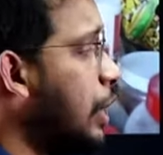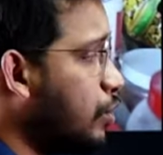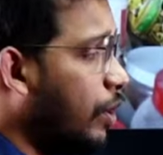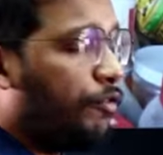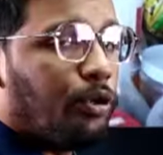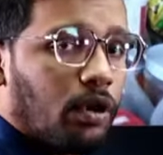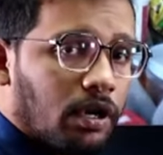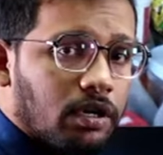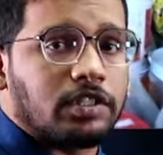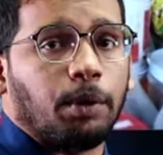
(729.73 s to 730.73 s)
So if you
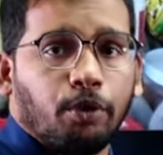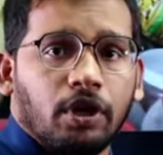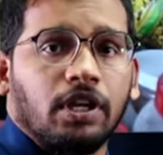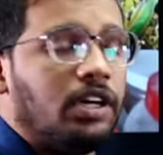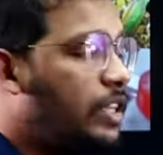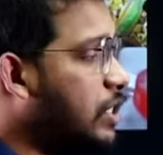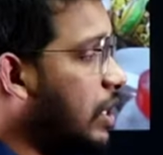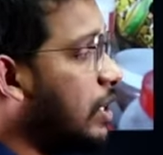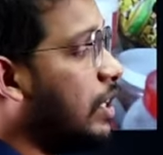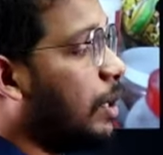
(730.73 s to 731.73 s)
are supporting girl
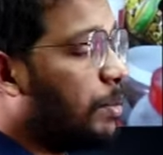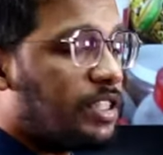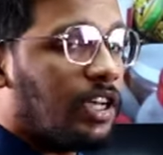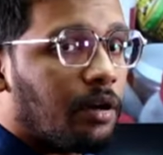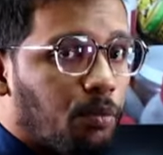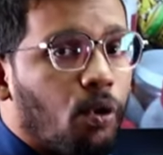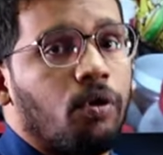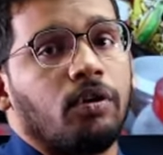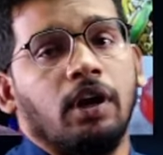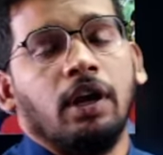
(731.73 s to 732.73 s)
children, that means they are
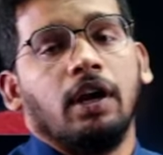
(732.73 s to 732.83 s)
more